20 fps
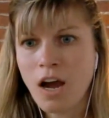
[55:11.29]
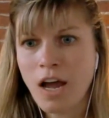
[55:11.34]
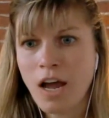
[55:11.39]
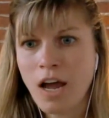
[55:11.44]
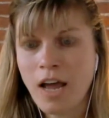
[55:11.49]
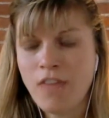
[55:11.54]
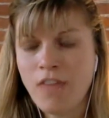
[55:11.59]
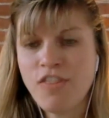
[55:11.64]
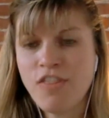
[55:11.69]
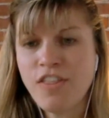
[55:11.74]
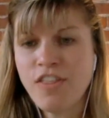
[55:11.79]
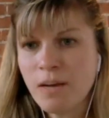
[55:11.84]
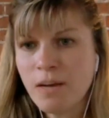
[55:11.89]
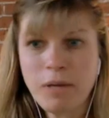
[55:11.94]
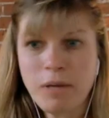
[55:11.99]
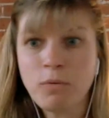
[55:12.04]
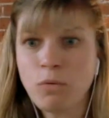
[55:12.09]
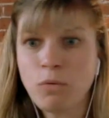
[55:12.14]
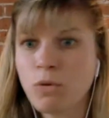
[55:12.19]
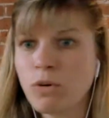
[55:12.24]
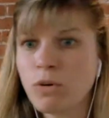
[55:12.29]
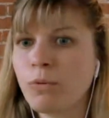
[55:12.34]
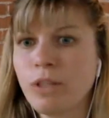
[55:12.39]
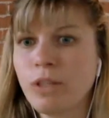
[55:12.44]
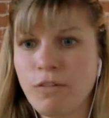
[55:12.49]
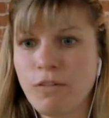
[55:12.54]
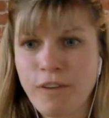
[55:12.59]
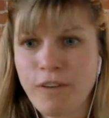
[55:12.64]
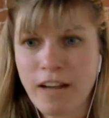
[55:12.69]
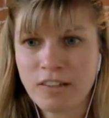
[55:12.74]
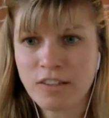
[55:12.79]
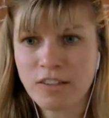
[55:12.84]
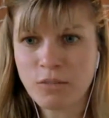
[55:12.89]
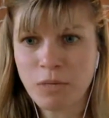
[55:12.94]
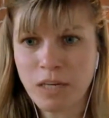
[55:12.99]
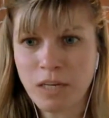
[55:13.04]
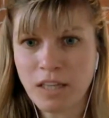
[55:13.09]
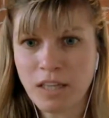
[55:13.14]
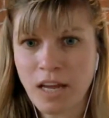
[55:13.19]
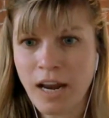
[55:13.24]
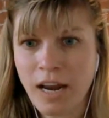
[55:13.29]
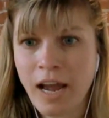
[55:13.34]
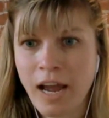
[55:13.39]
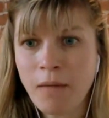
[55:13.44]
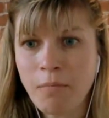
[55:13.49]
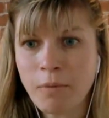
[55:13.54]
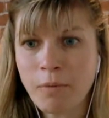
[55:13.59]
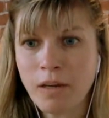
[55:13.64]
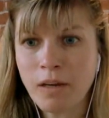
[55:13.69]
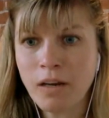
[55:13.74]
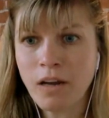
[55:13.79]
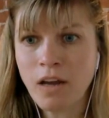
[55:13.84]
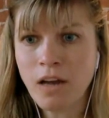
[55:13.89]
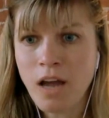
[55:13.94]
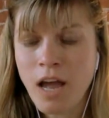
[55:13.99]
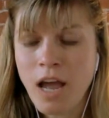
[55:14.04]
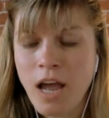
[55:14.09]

And then people work really fast to make that happen.